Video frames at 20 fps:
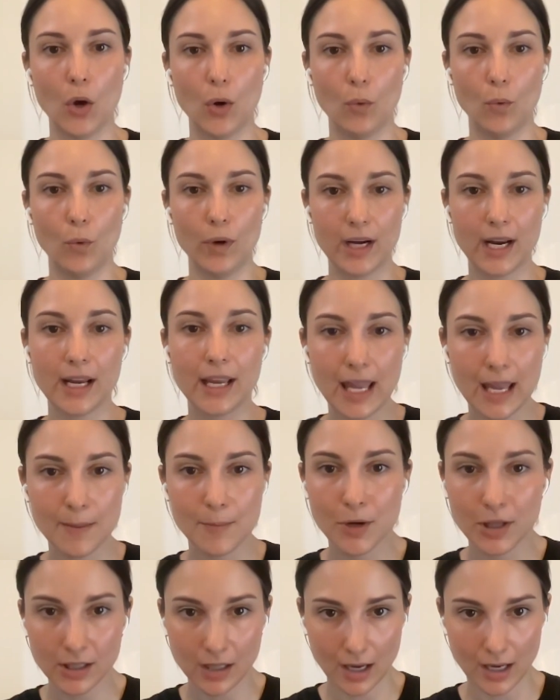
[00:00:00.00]
When I came
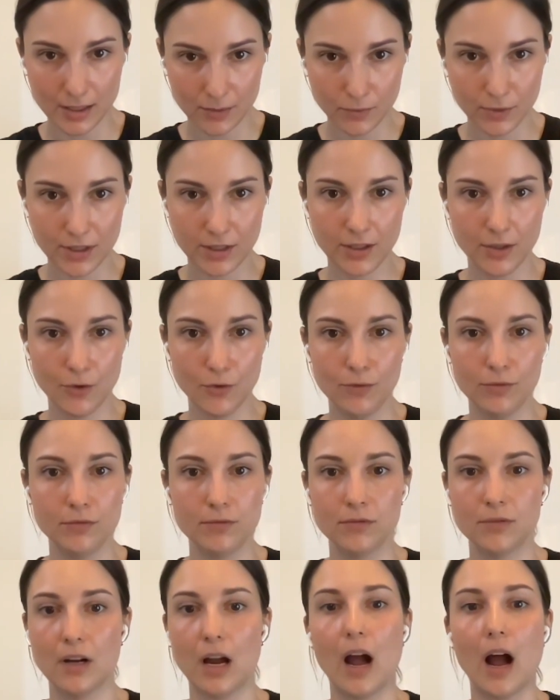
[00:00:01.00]
online with you,
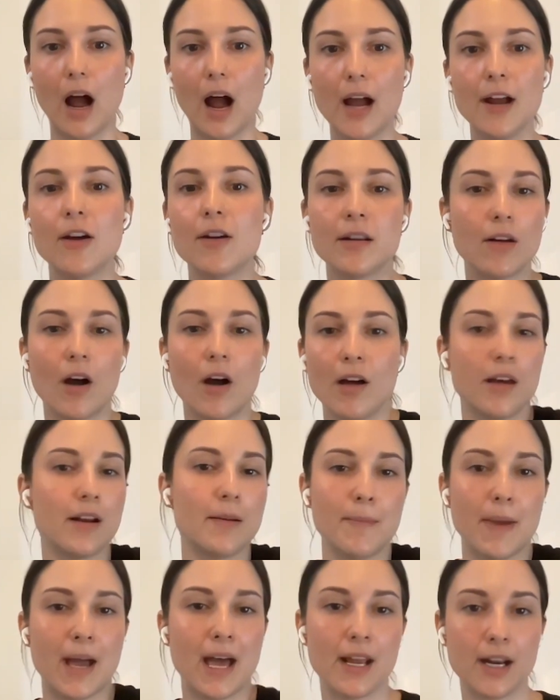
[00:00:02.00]
I
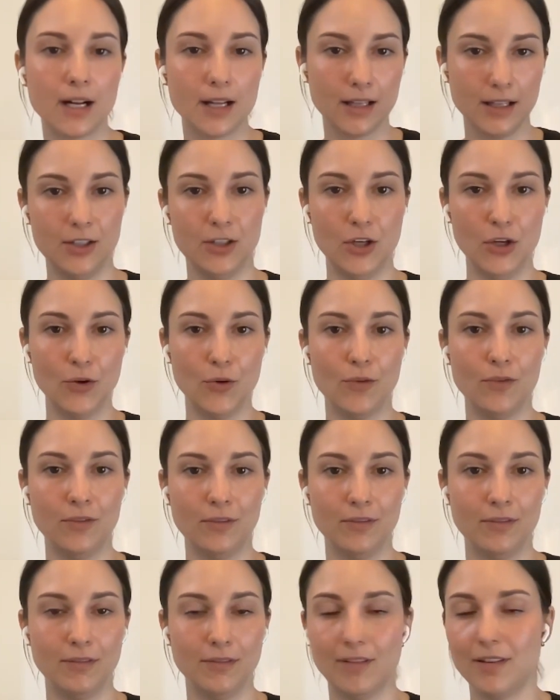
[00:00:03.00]
automatically
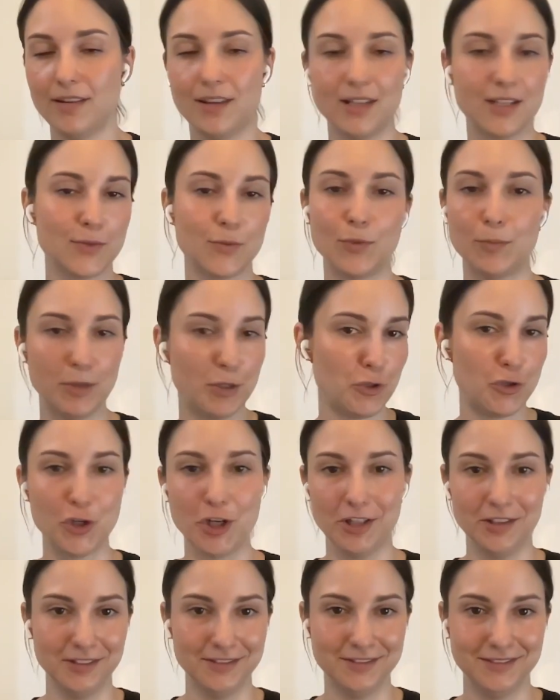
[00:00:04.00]
knew that this would be
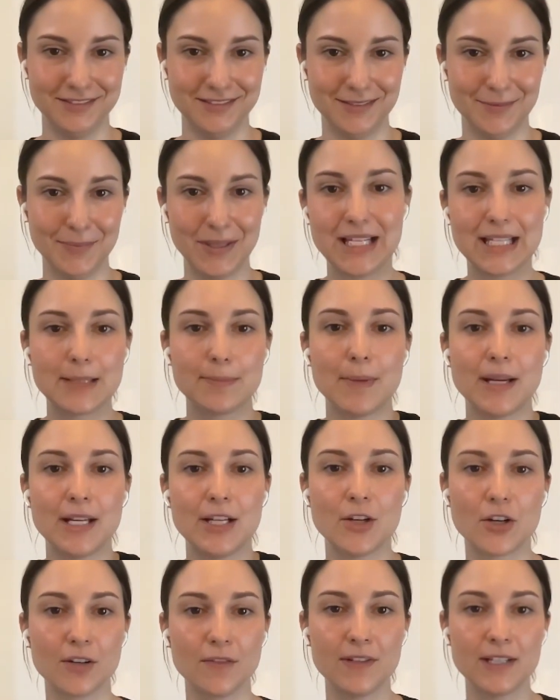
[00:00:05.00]
chill because my
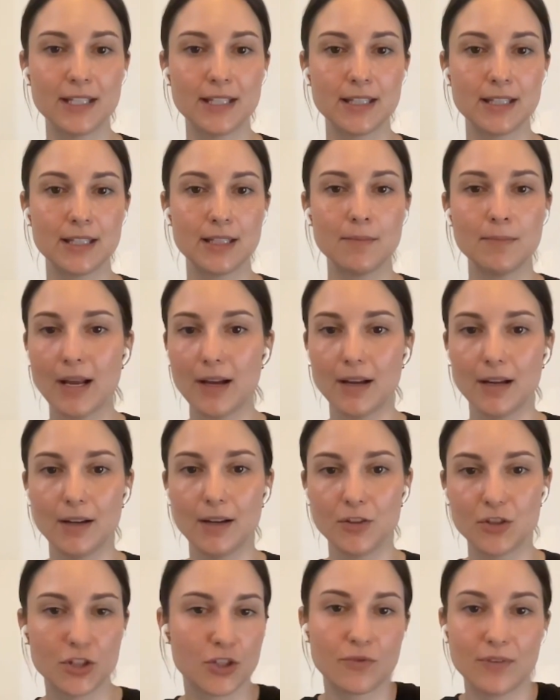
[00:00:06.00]
nervous system
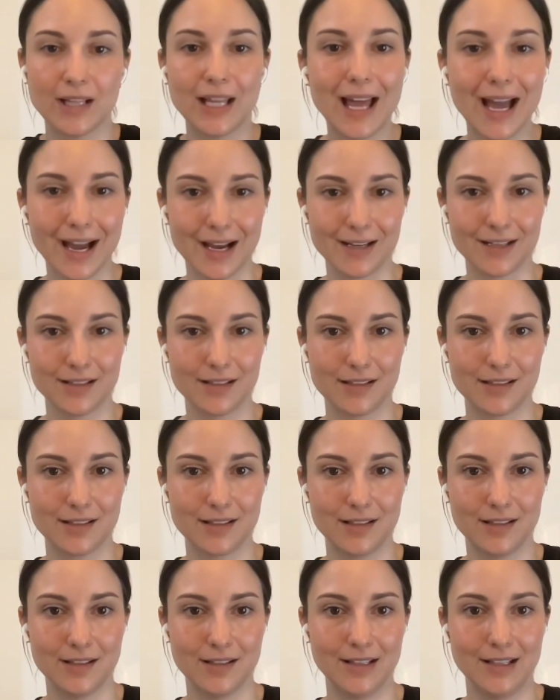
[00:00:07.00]
just
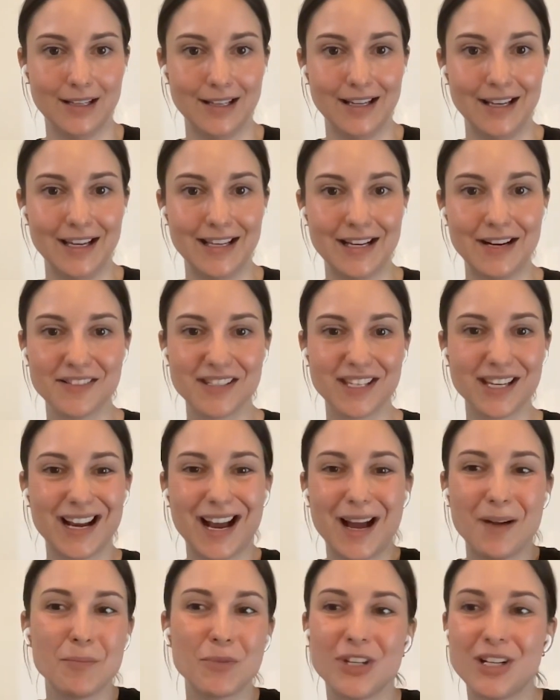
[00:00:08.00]
relaxed. And I was like,
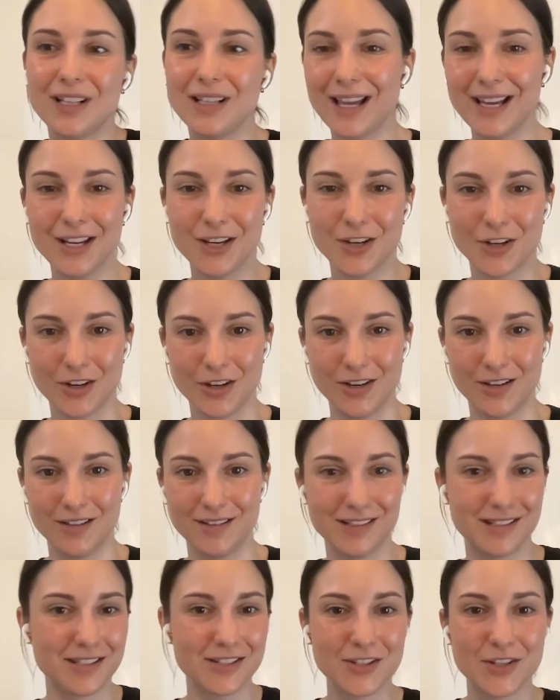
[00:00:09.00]
I'm going to like her.
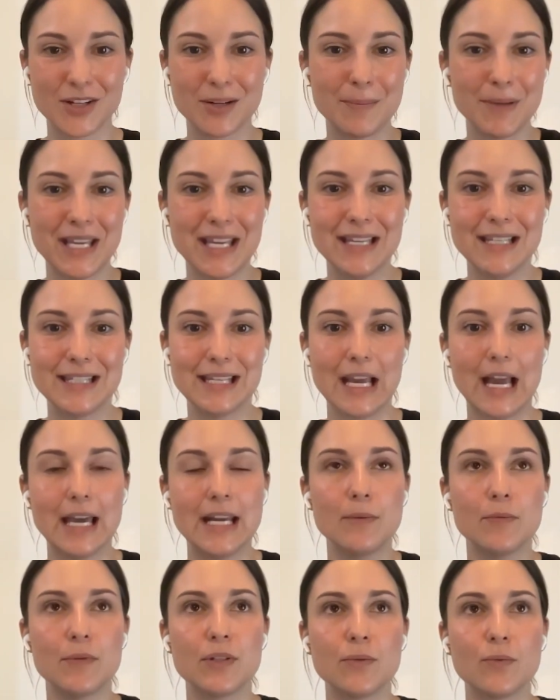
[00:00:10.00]
This is going to be easy.
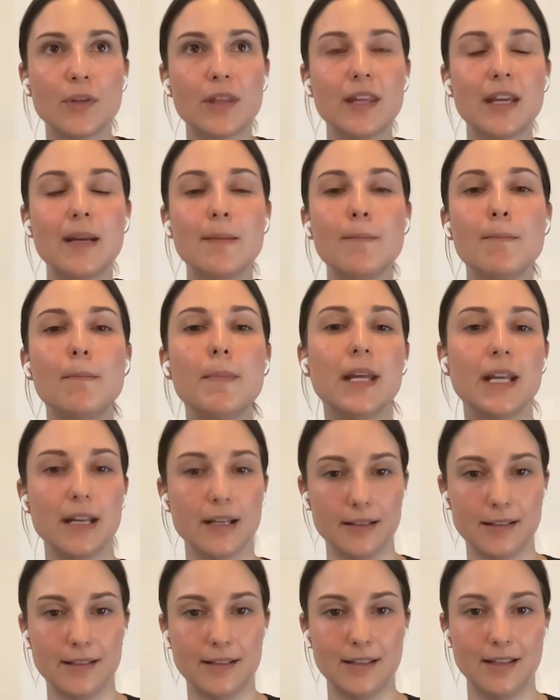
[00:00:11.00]
And it was within
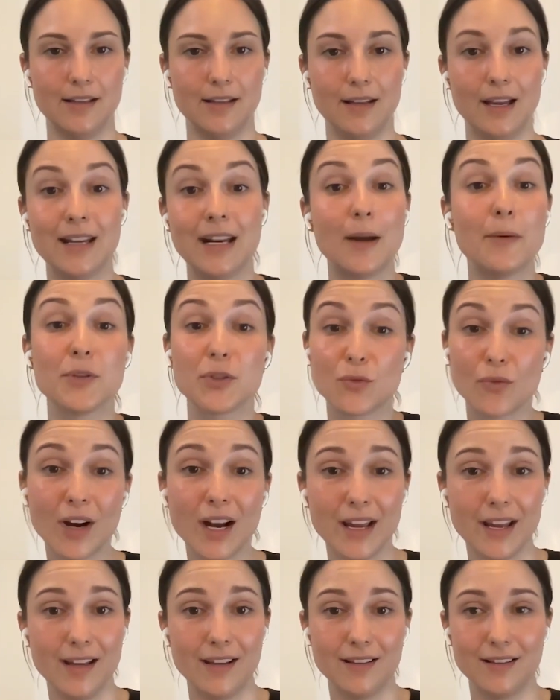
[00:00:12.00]
minutes. And I was
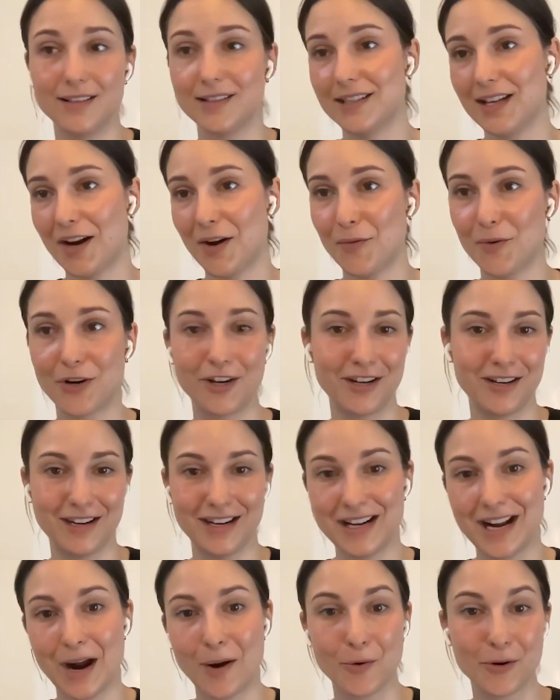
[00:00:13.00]
right, because now we're
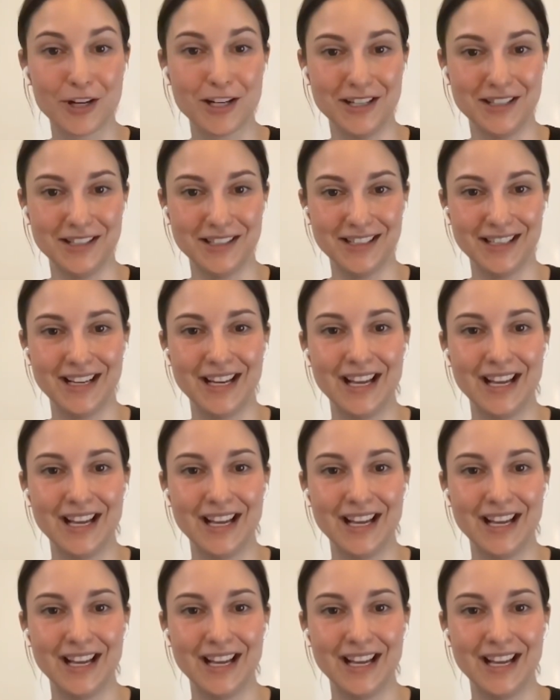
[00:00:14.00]
an hour in.